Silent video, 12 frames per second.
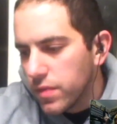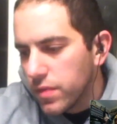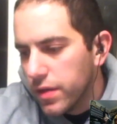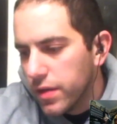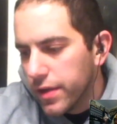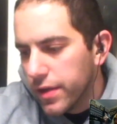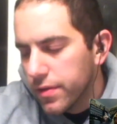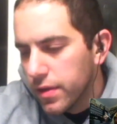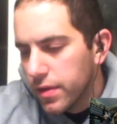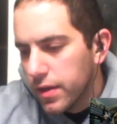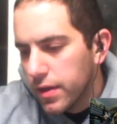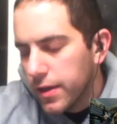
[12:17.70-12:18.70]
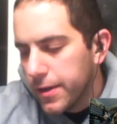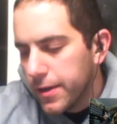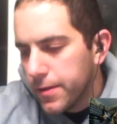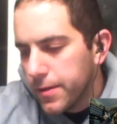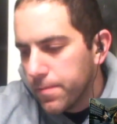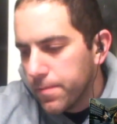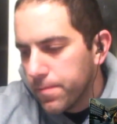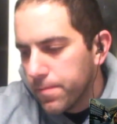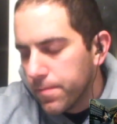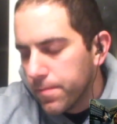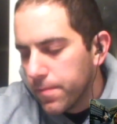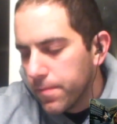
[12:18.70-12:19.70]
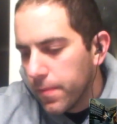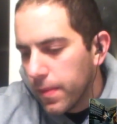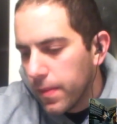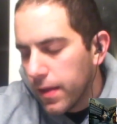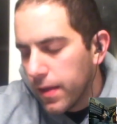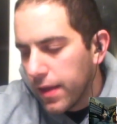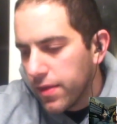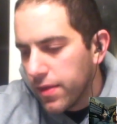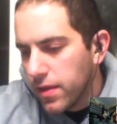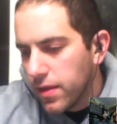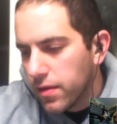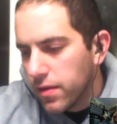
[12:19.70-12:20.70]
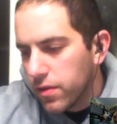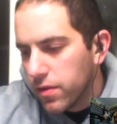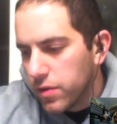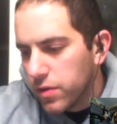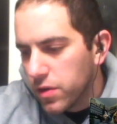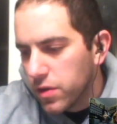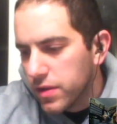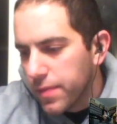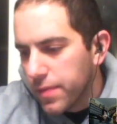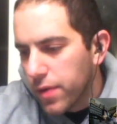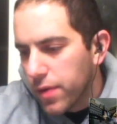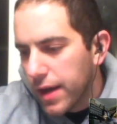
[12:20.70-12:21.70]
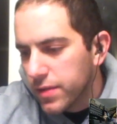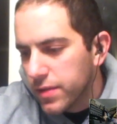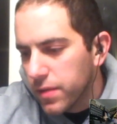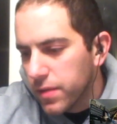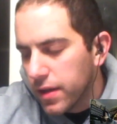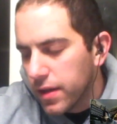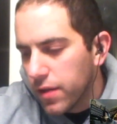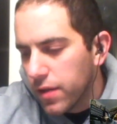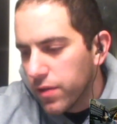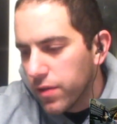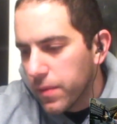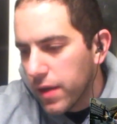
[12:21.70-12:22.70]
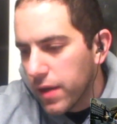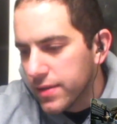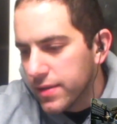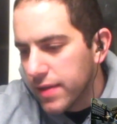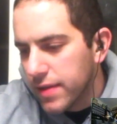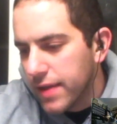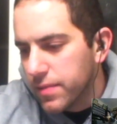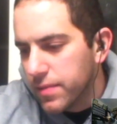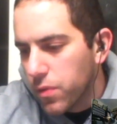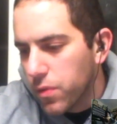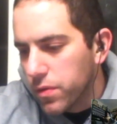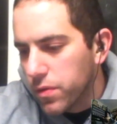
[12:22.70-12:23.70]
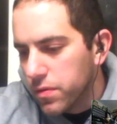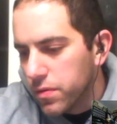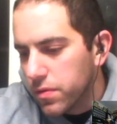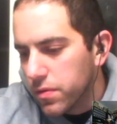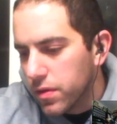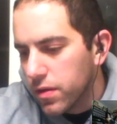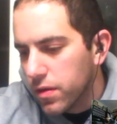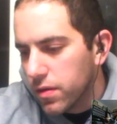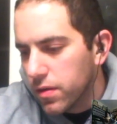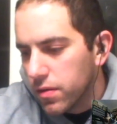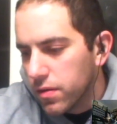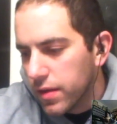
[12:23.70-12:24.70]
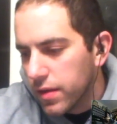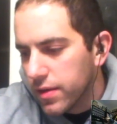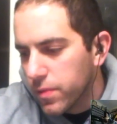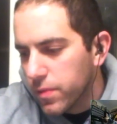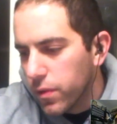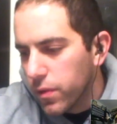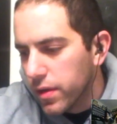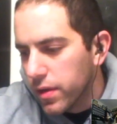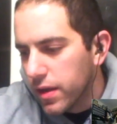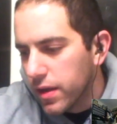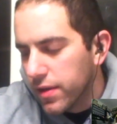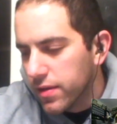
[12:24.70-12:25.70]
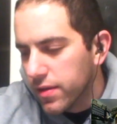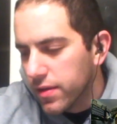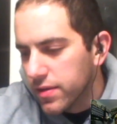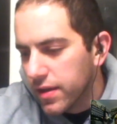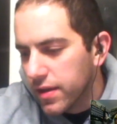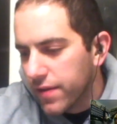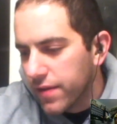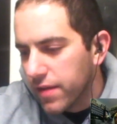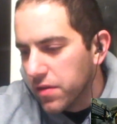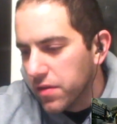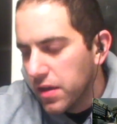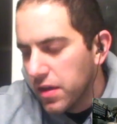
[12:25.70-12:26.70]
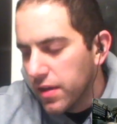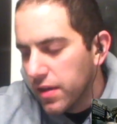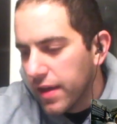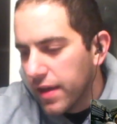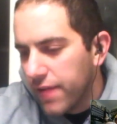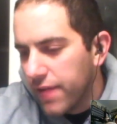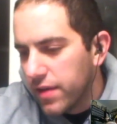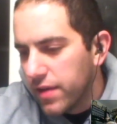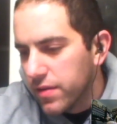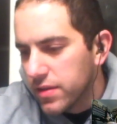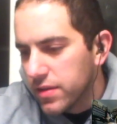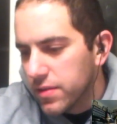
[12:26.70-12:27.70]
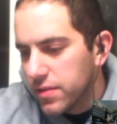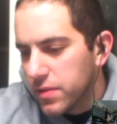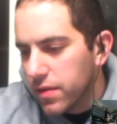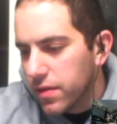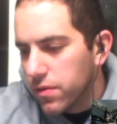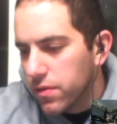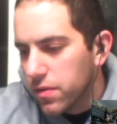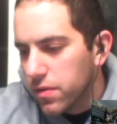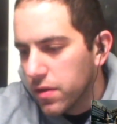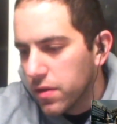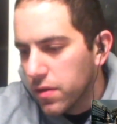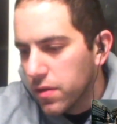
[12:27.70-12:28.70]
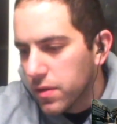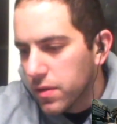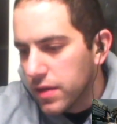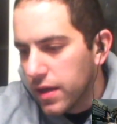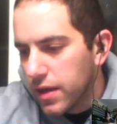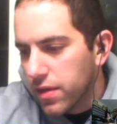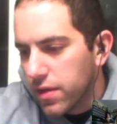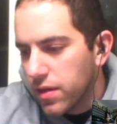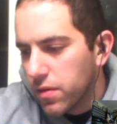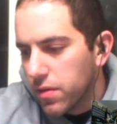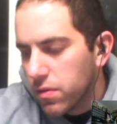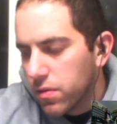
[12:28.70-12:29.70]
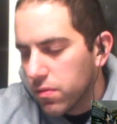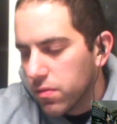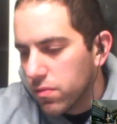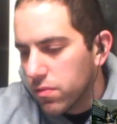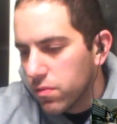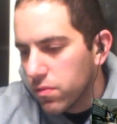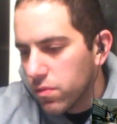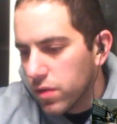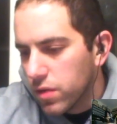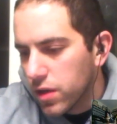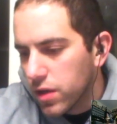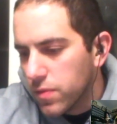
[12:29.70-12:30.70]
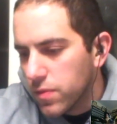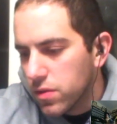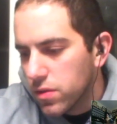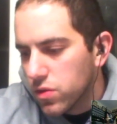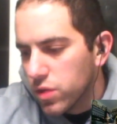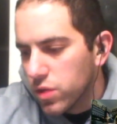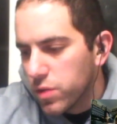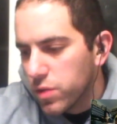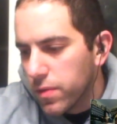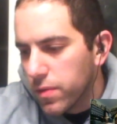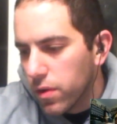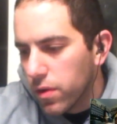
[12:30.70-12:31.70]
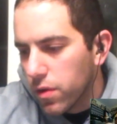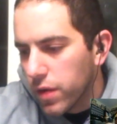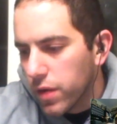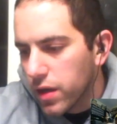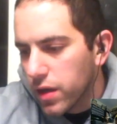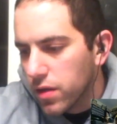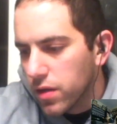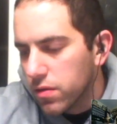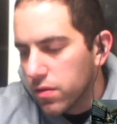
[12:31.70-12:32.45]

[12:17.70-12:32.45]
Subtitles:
Yeah, I think I was going to say price, but I don't think price is as important at this point. I think because they have to have a system seller. Because I think when it comes to the Switch, people are already.